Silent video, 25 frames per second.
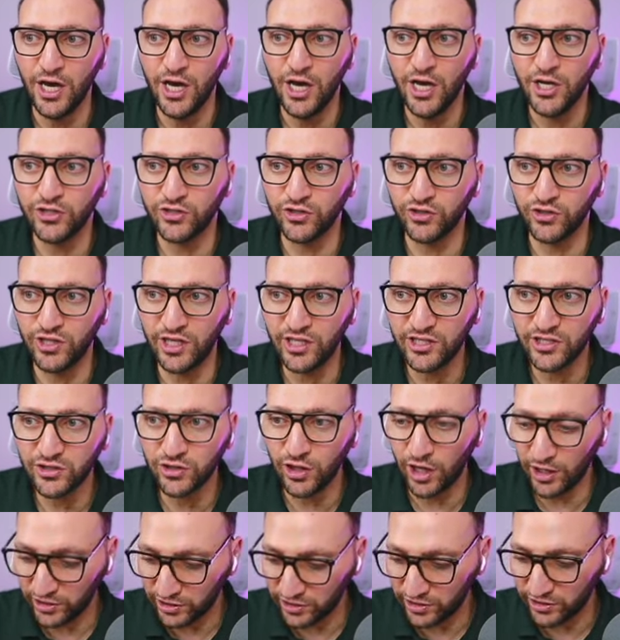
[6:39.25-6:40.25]
So this
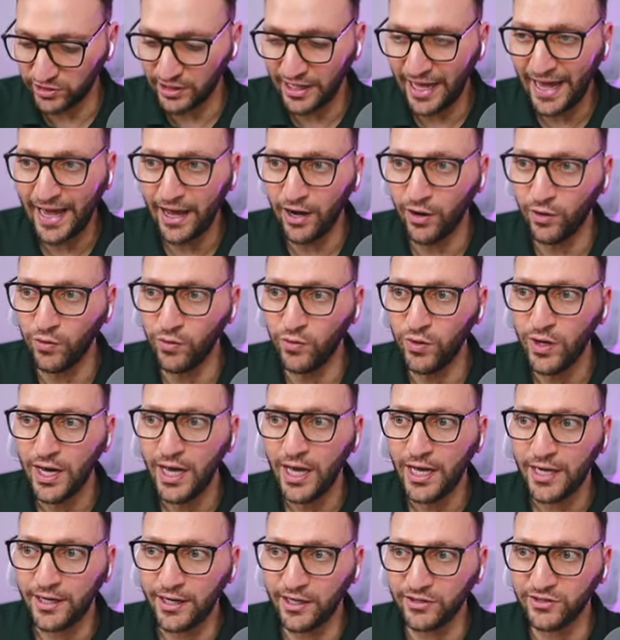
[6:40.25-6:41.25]
dot now
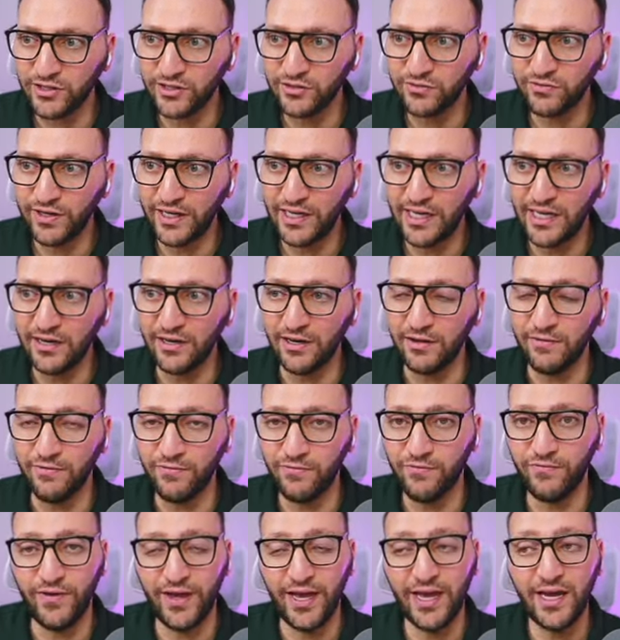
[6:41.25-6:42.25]
doesn't really
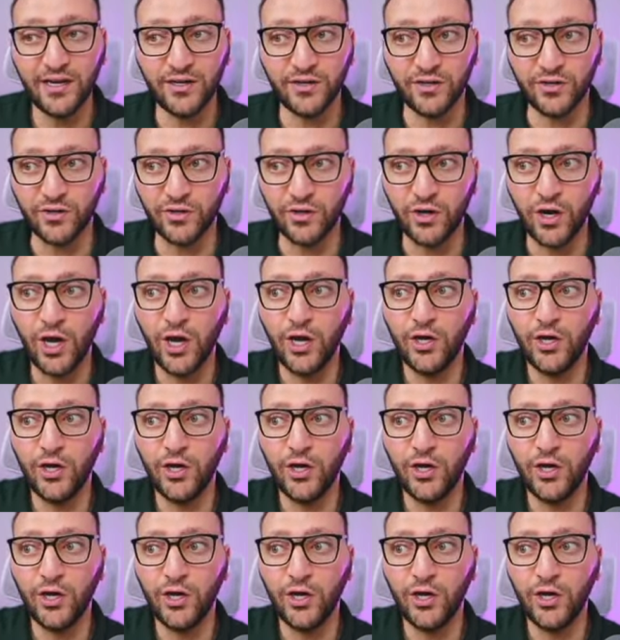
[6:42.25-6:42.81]
refer